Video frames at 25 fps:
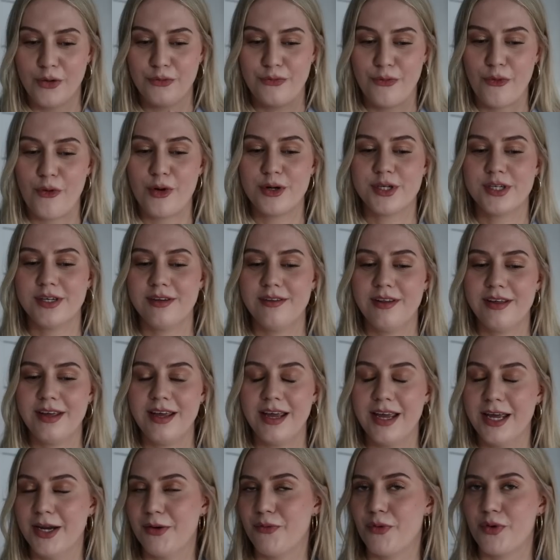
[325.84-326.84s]
Unfortunately,
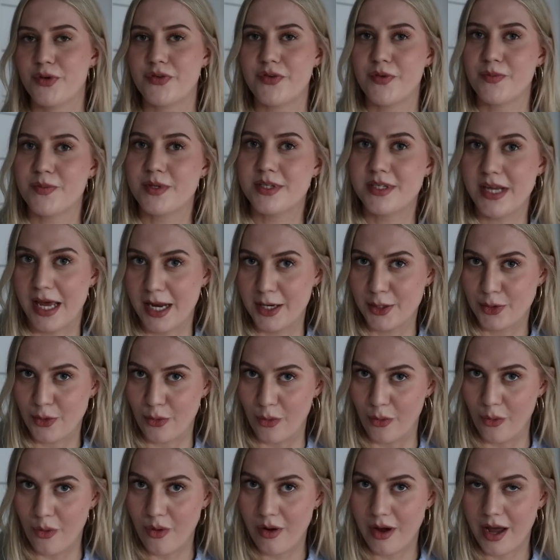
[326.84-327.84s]
it was from
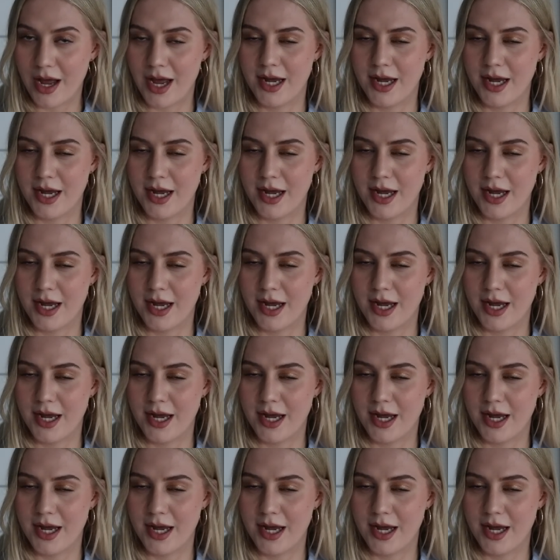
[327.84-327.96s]
Sandro.